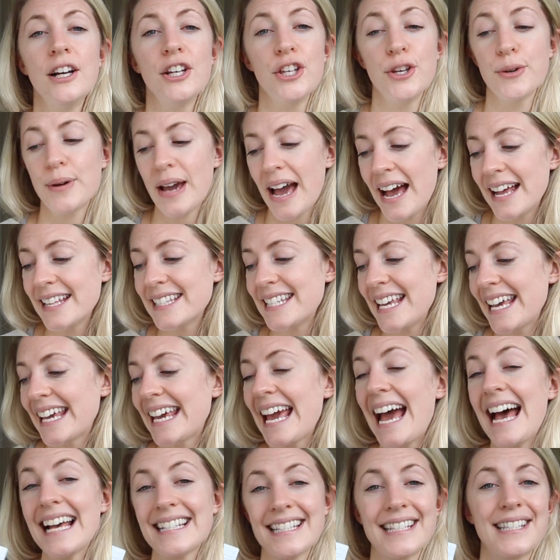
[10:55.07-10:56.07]
You can take
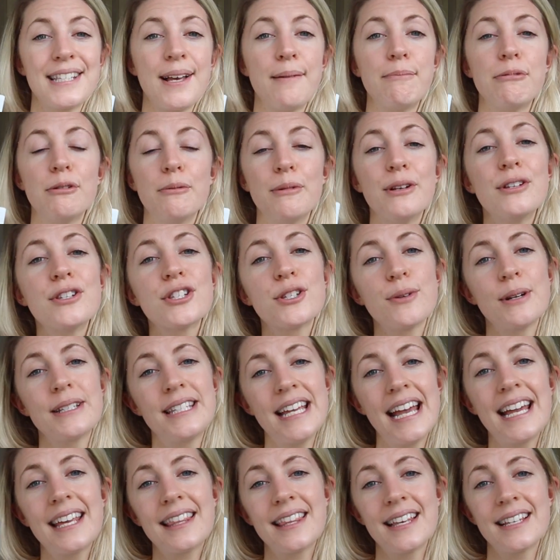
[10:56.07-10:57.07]
it as a supplement, so I
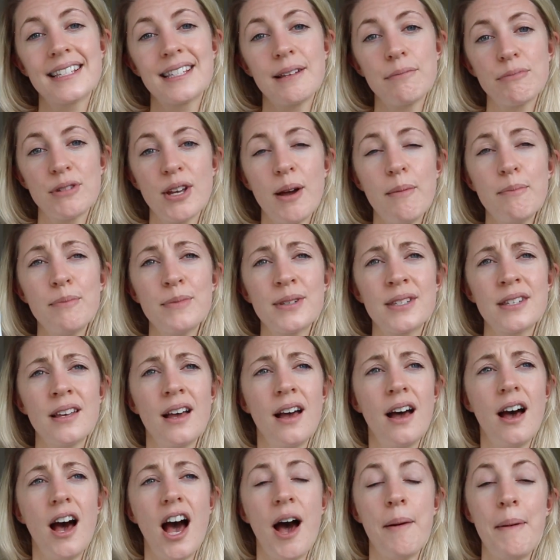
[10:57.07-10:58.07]
take this sometimes
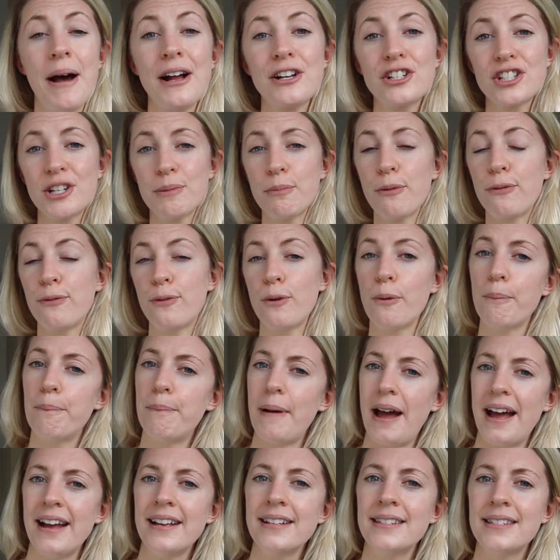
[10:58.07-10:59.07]
actually before
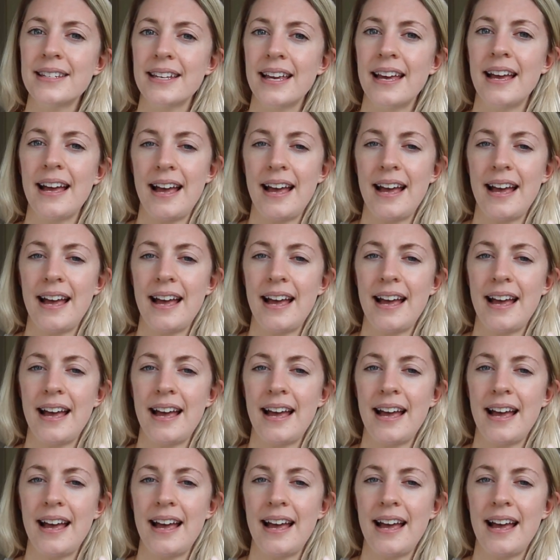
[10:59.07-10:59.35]
bed.